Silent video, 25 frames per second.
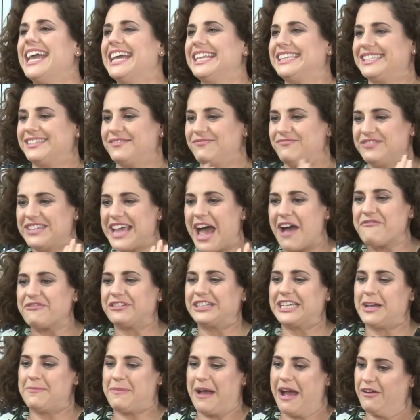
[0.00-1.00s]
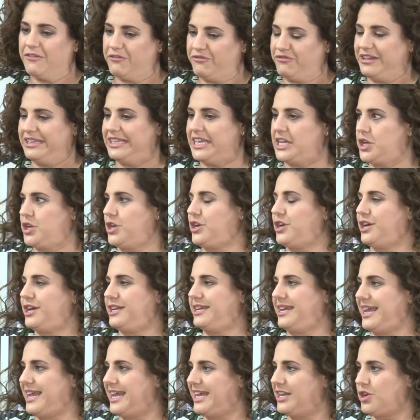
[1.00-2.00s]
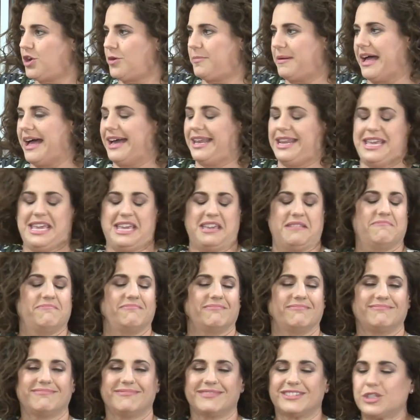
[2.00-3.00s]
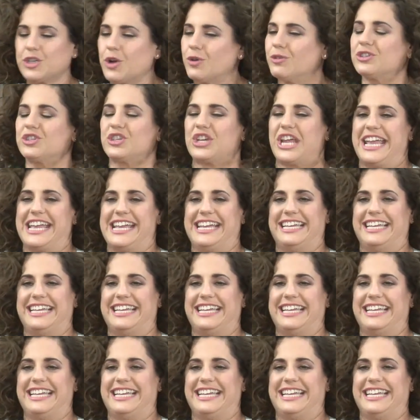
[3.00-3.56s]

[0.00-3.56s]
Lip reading: it's definitely about feeling good in your body. Don't change.